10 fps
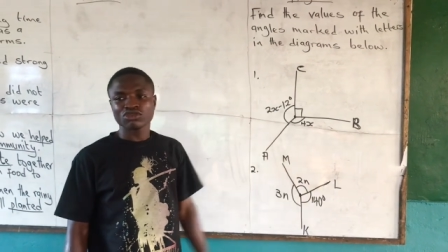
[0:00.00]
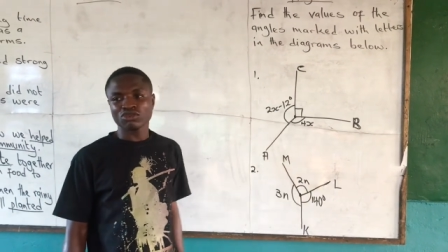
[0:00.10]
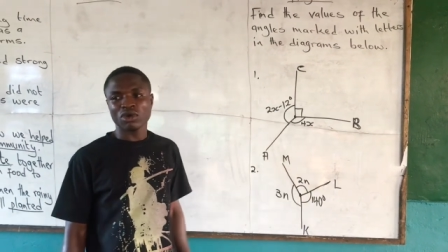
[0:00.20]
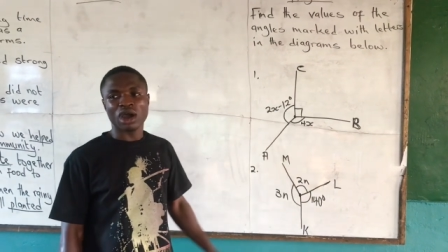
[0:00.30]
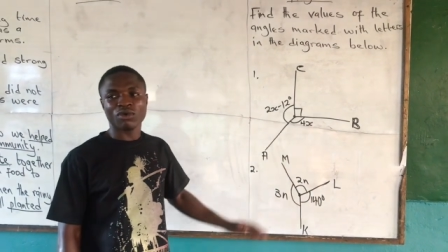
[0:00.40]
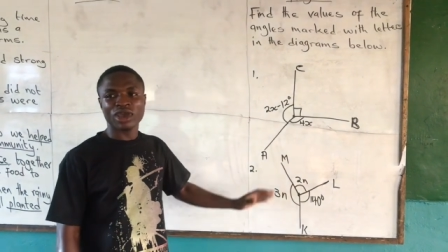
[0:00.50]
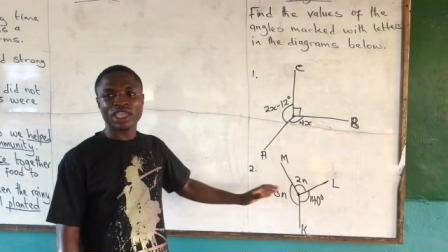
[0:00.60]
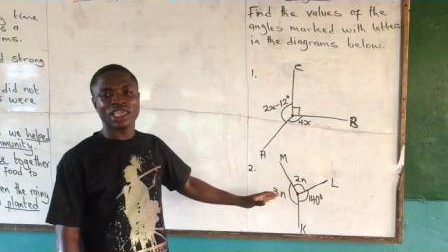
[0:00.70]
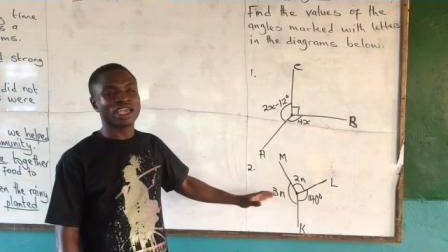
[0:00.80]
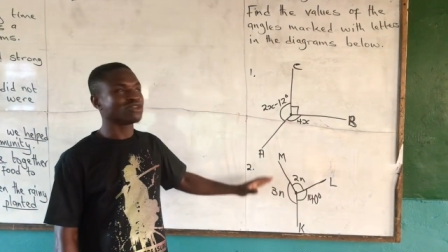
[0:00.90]
So our
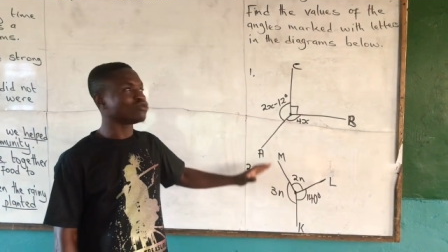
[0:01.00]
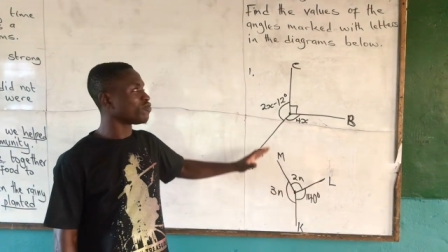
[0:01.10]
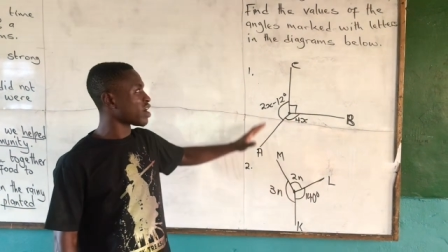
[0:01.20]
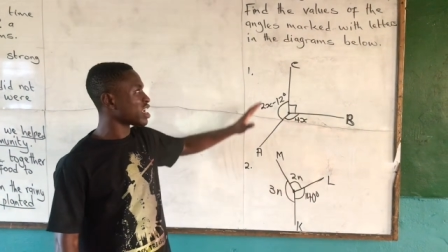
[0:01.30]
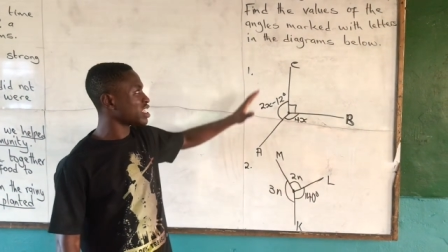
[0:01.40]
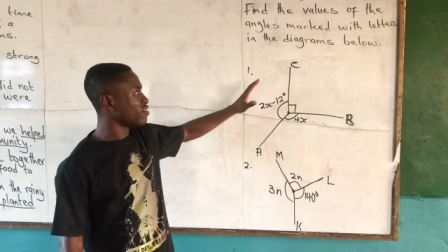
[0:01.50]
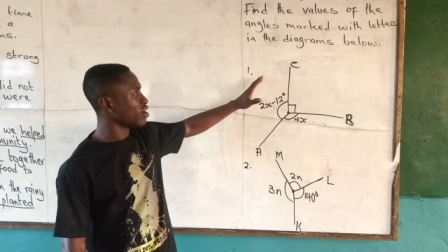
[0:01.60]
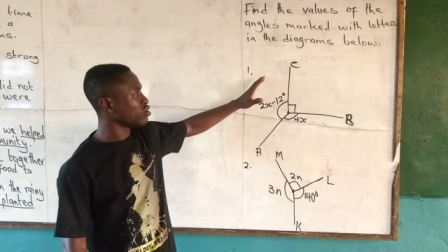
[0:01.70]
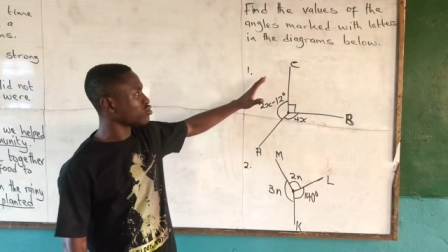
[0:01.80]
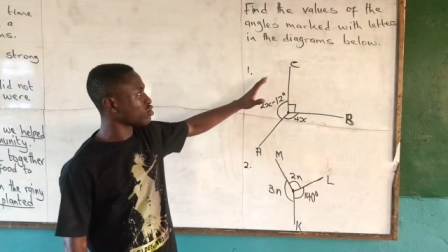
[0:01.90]
work here is to find the
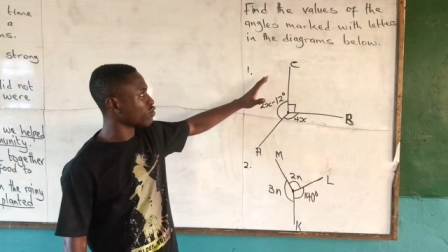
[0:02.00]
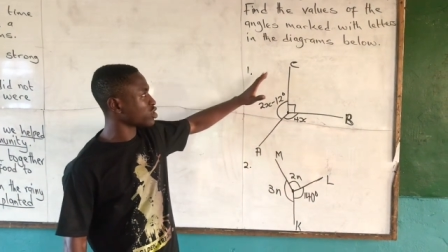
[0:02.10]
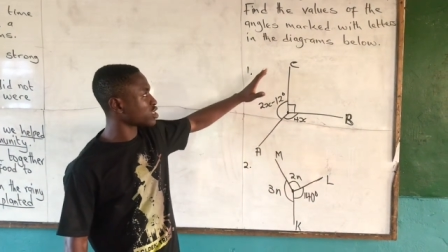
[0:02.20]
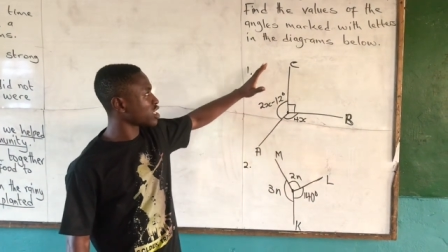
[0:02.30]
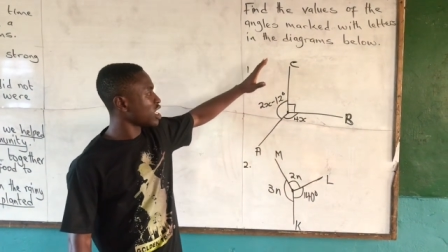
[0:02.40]
values of what?